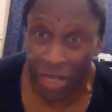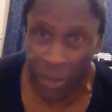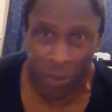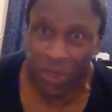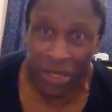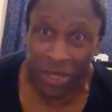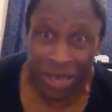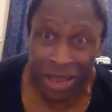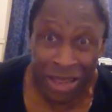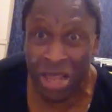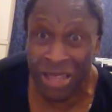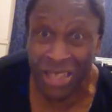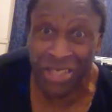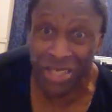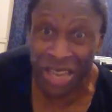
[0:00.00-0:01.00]
but
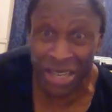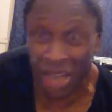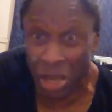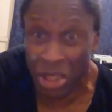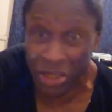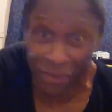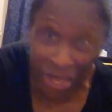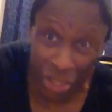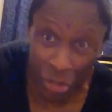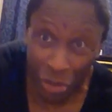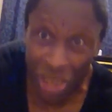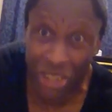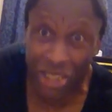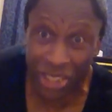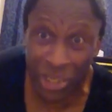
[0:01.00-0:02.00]
there's loads of other
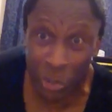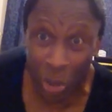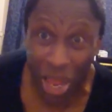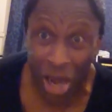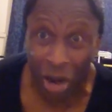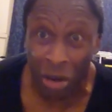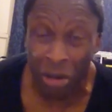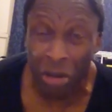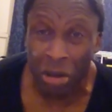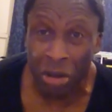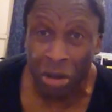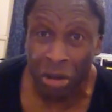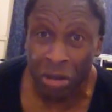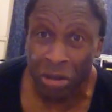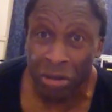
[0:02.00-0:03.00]
races as well.
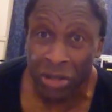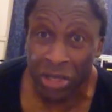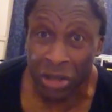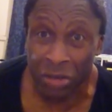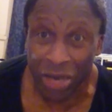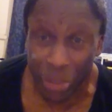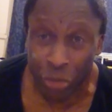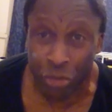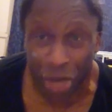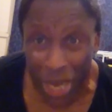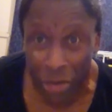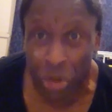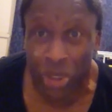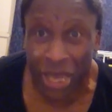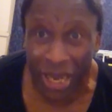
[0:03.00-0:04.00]
So let's
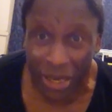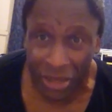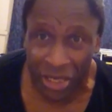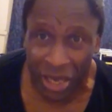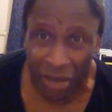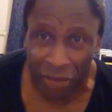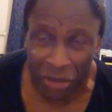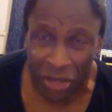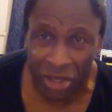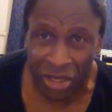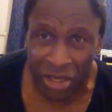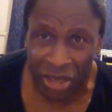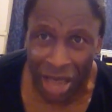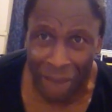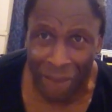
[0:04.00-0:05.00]
re-educate ourselves
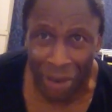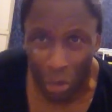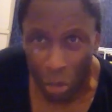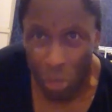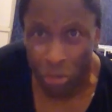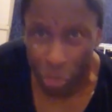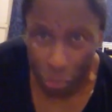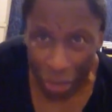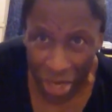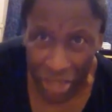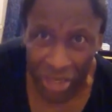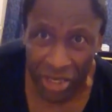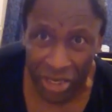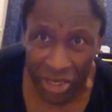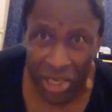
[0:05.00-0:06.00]
about all the
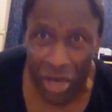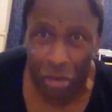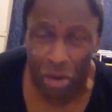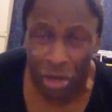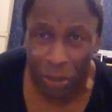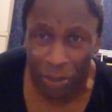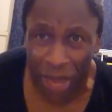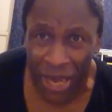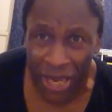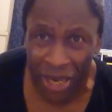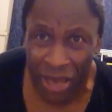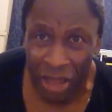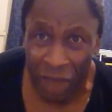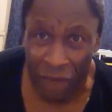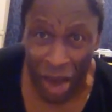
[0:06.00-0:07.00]
races that are on the
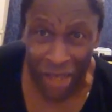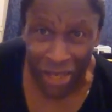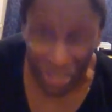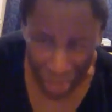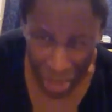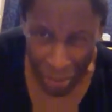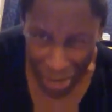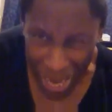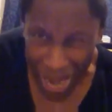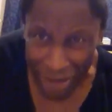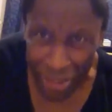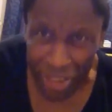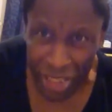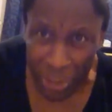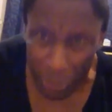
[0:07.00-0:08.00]
planet, find the
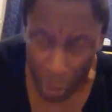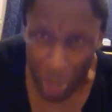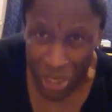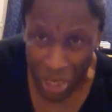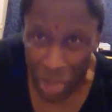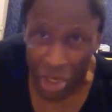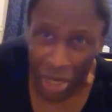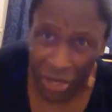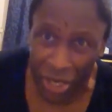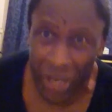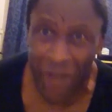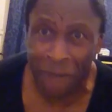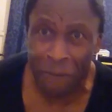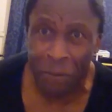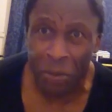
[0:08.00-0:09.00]
similarities between each
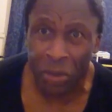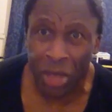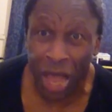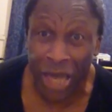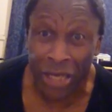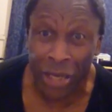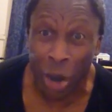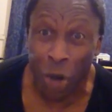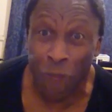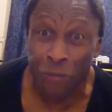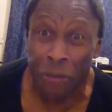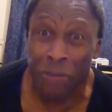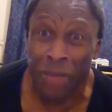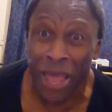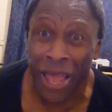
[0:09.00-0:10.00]
other, and go
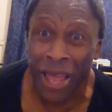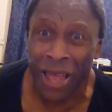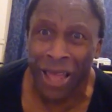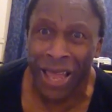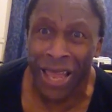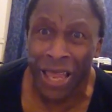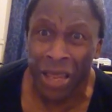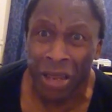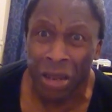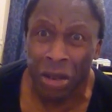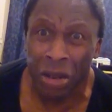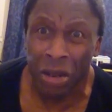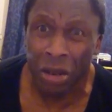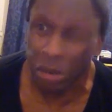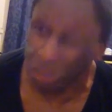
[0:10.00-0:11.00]
from there, eh?
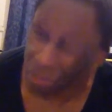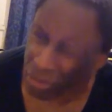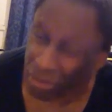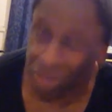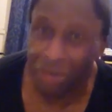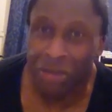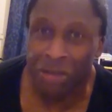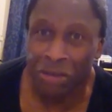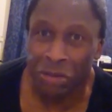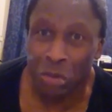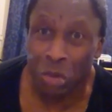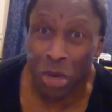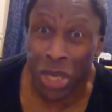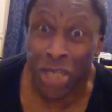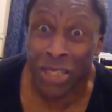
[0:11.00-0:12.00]

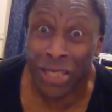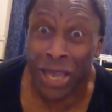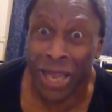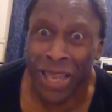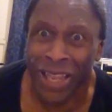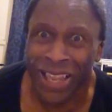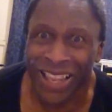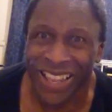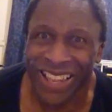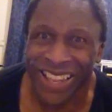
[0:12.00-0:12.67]
What do you say?